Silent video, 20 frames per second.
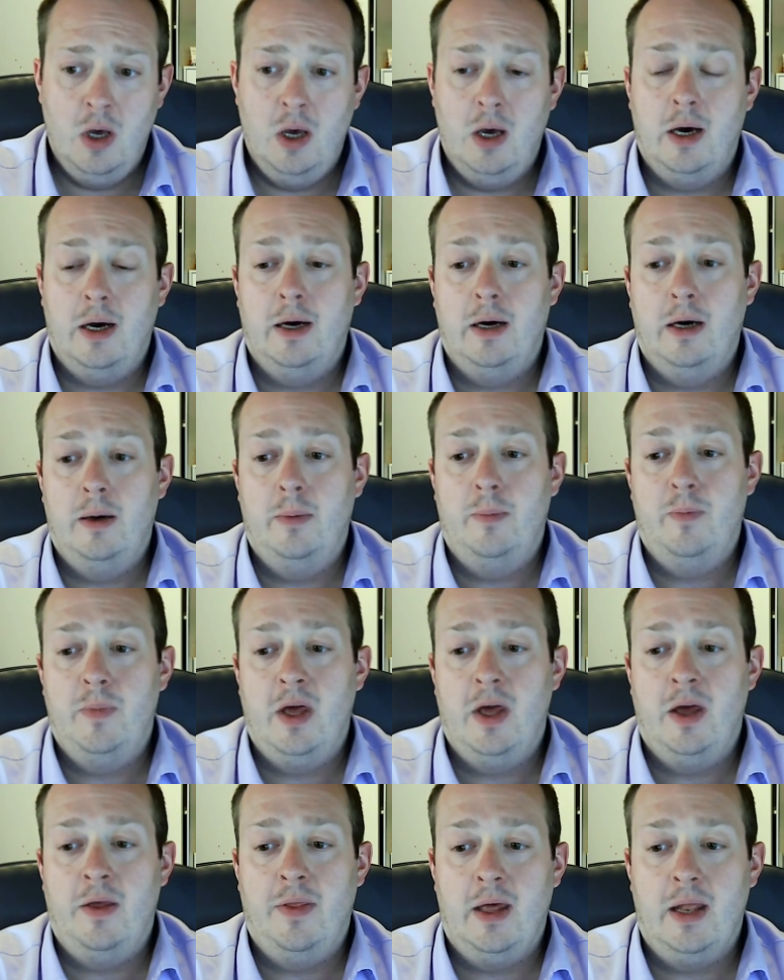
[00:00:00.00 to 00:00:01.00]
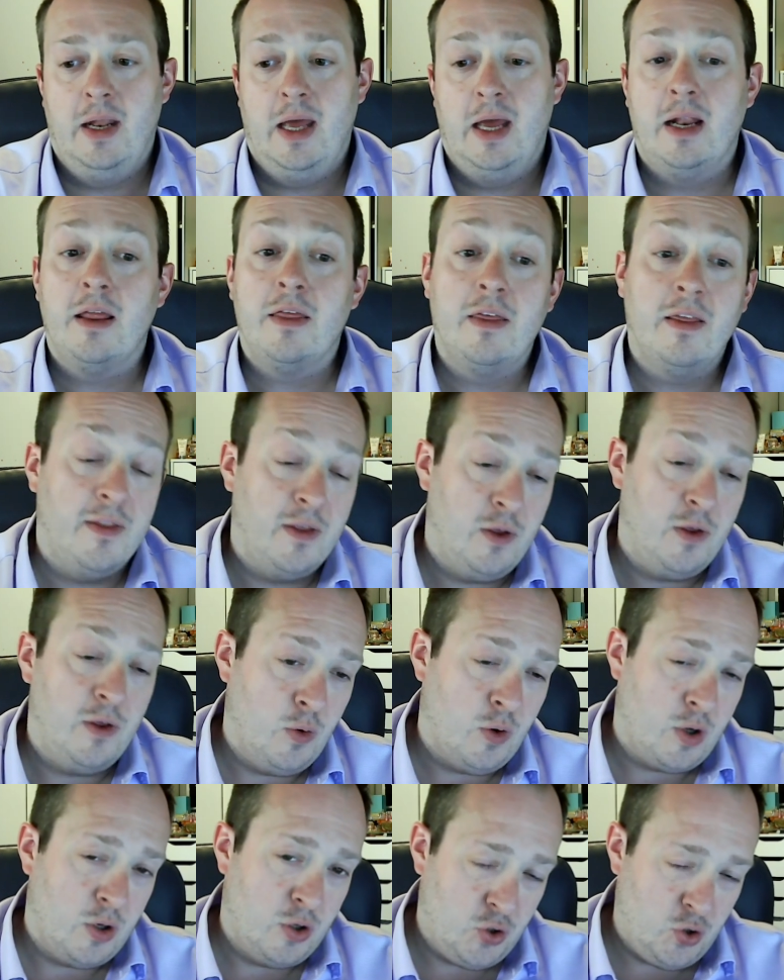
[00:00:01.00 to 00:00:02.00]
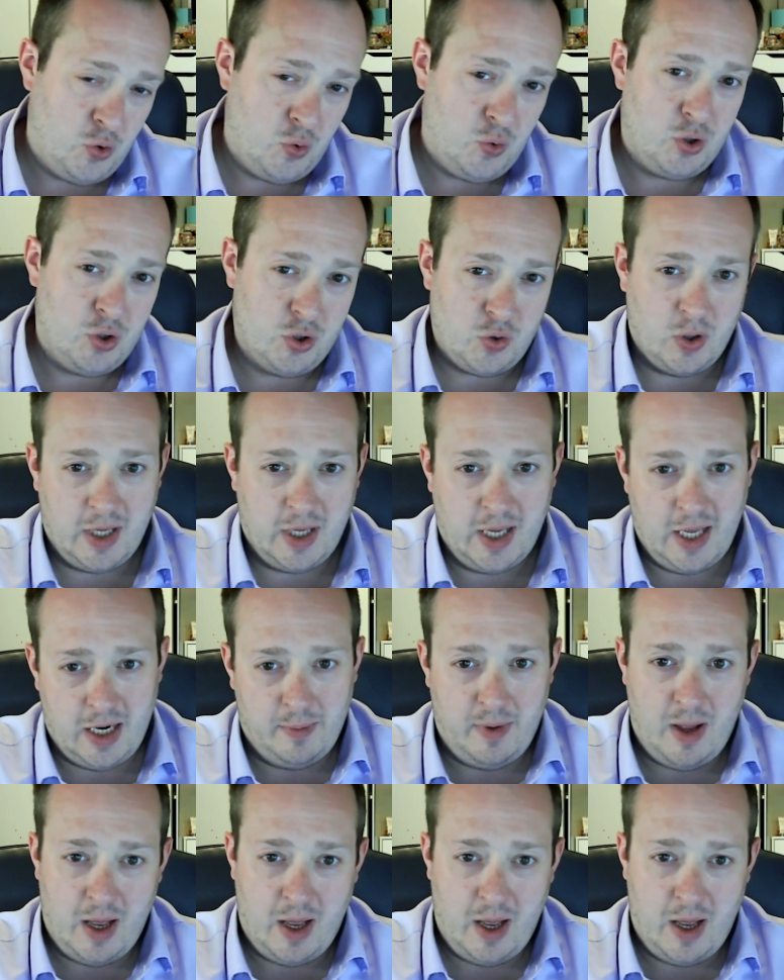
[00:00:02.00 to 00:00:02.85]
And then anything that you can do to sort of get an